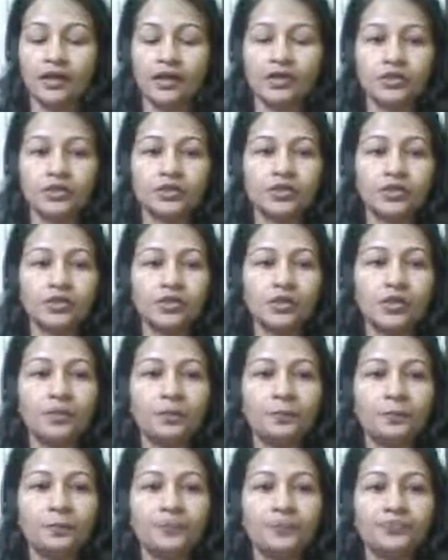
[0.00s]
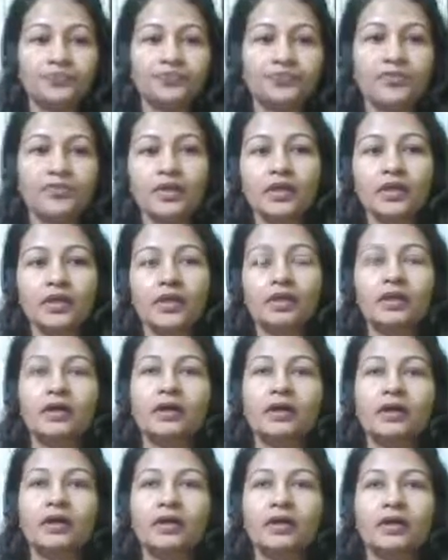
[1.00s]
So,
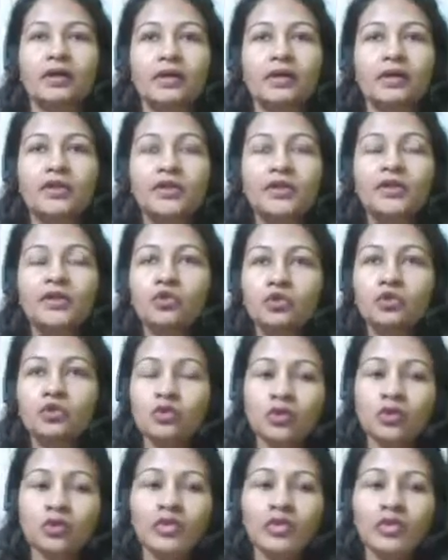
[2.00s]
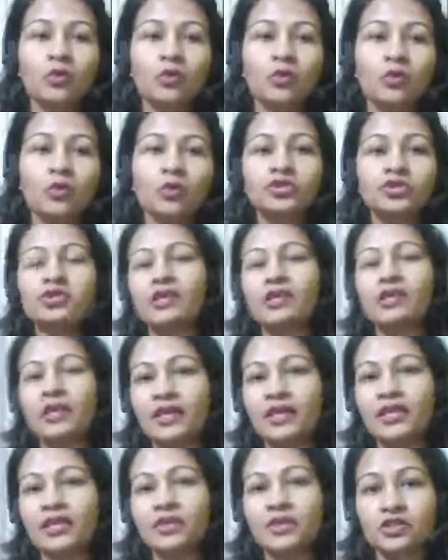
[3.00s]
we do know that emotions
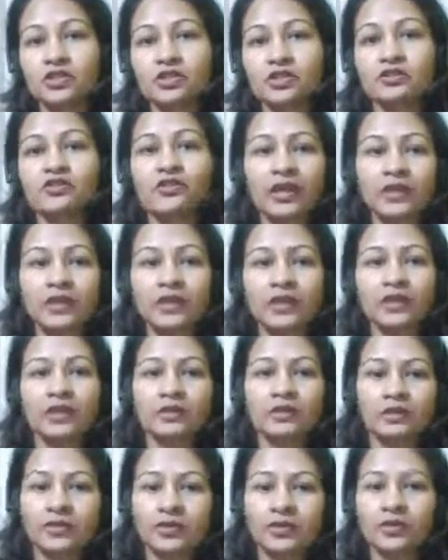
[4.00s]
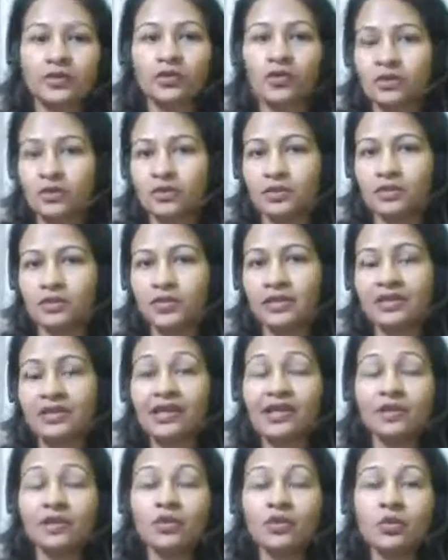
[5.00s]
arise because of firing neurons, but
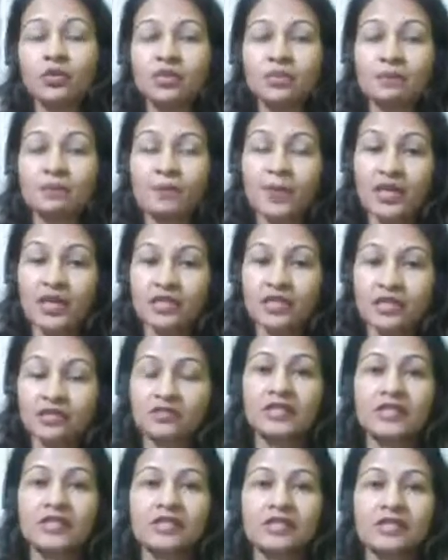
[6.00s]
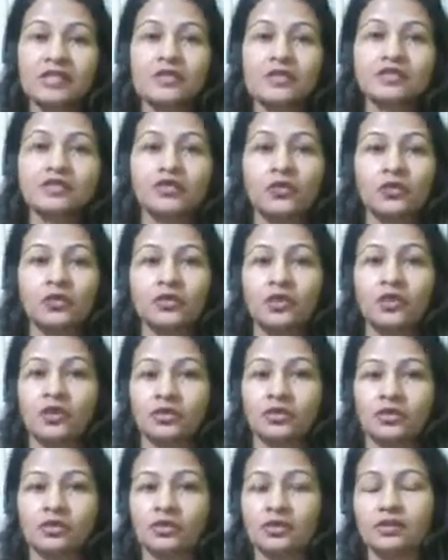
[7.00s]
there are no specific set of
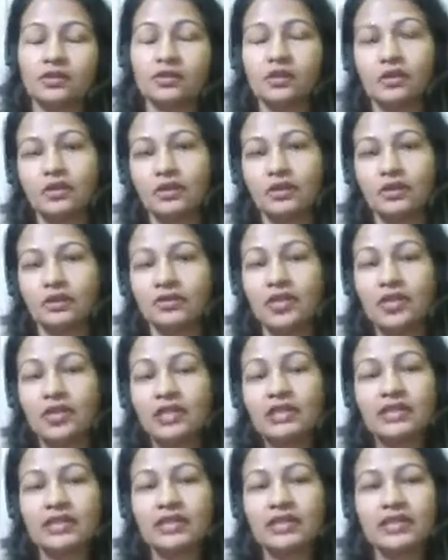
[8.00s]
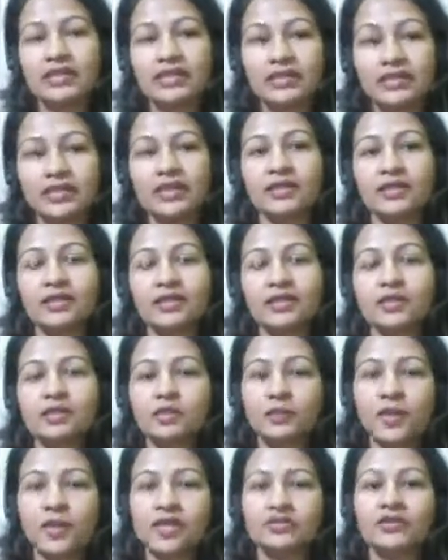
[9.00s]
neurons that are dedicated
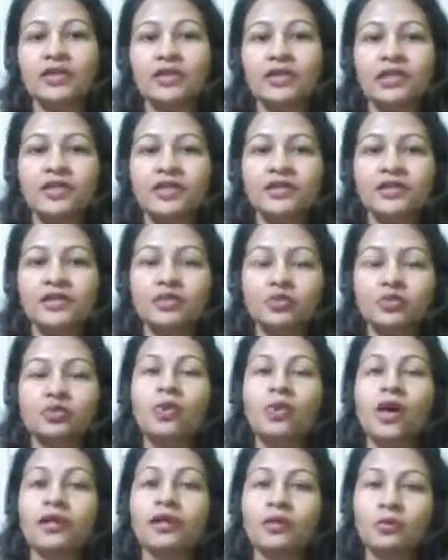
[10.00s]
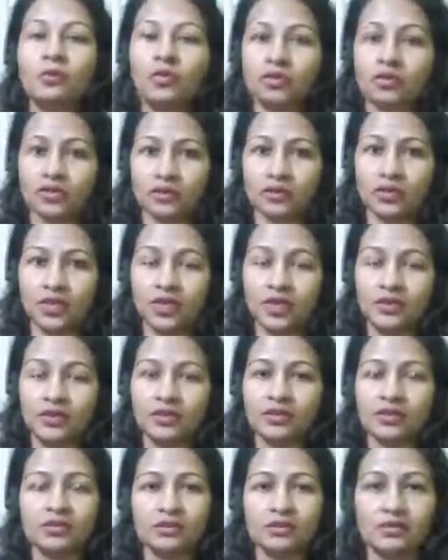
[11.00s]
specifically to an emotion, and
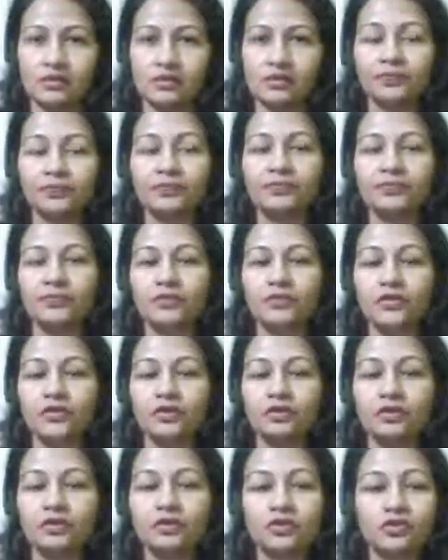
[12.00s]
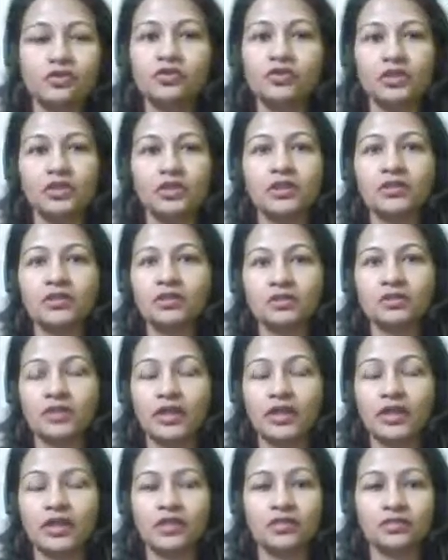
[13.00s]
this is really good.
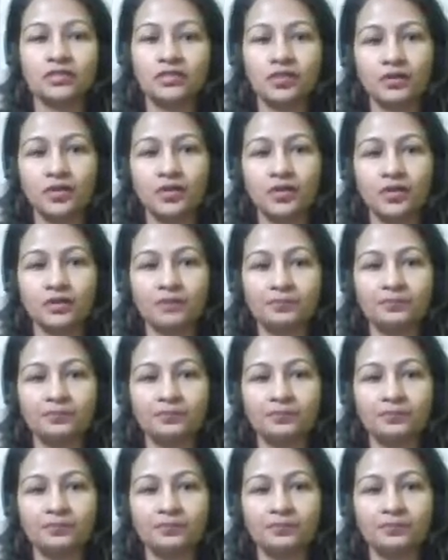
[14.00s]
I love this part.